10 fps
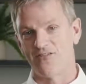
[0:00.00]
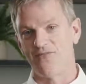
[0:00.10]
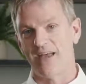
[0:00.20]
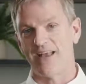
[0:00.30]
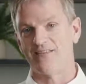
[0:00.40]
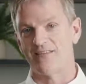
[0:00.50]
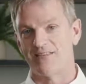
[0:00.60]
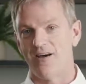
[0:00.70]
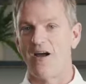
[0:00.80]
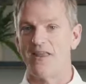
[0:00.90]
to fix the
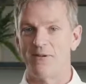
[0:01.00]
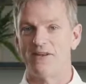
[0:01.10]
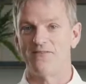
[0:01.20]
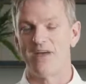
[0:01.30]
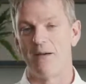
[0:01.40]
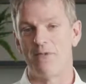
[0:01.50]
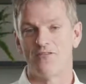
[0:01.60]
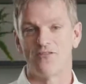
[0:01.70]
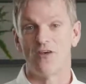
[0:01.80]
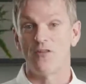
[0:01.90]
tiny bit of
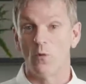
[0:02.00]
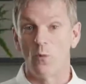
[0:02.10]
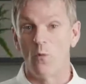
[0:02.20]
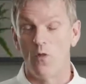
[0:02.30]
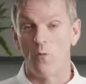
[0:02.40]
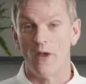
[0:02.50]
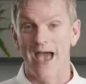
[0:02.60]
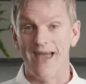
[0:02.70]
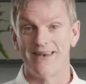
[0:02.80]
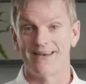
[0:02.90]
damage that we
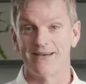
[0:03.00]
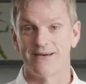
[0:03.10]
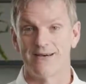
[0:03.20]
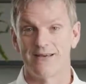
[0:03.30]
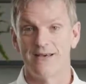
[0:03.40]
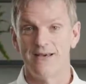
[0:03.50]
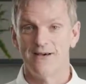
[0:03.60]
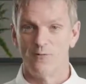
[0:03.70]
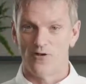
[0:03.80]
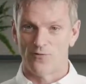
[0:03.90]
had incurred,
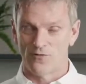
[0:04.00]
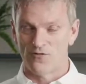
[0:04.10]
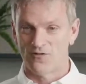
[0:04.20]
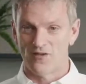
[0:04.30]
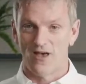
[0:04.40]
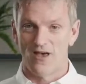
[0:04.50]
which was